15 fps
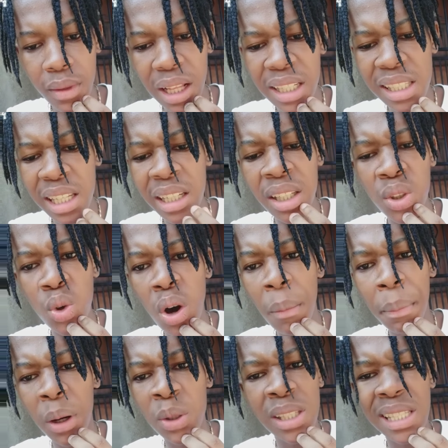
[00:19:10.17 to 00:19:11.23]
telling you
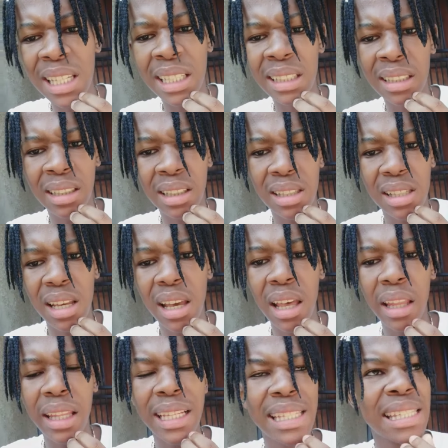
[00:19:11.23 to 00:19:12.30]
about signals,
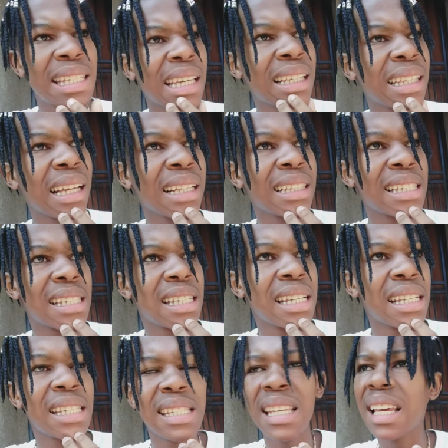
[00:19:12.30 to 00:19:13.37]
that signals
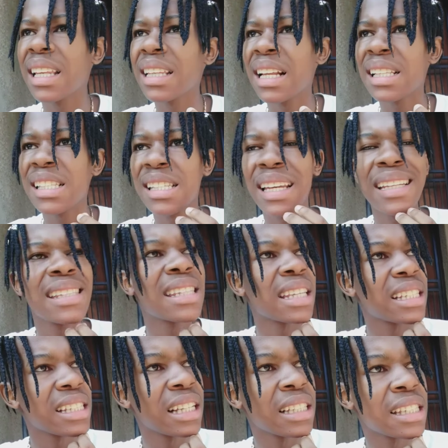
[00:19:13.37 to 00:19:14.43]
this, signals that,
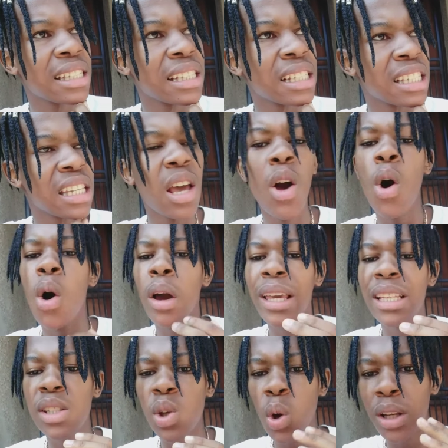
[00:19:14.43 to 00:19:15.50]
signals this.
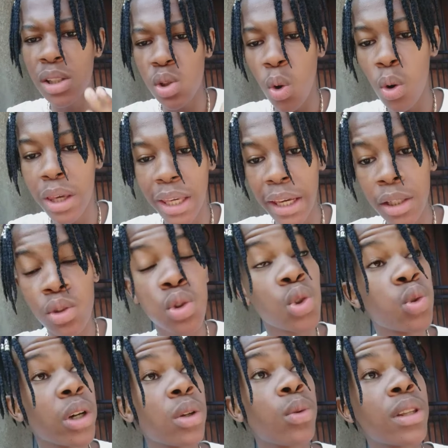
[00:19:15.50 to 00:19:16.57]
It's okay to
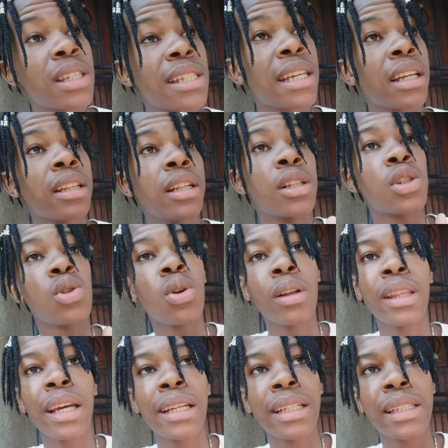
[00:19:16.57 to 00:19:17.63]
trade with signals, not
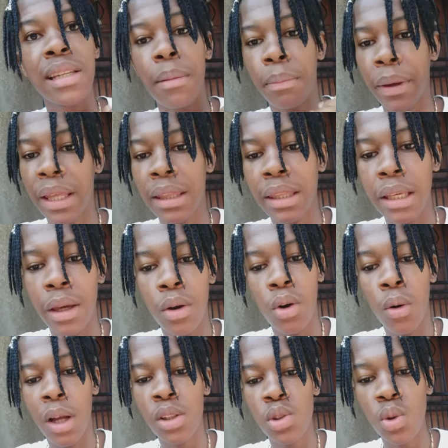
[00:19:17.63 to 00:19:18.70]
that it's a bad thing or
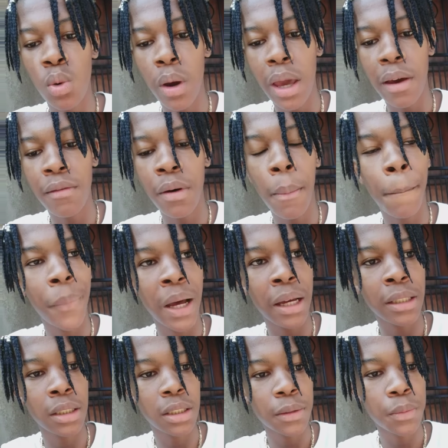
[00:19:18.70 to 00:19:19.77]
whatsoever,
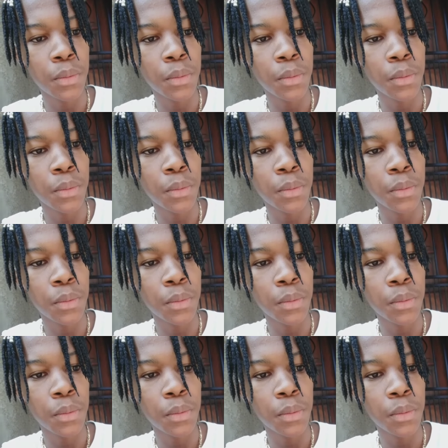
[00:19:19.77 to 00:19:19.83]
but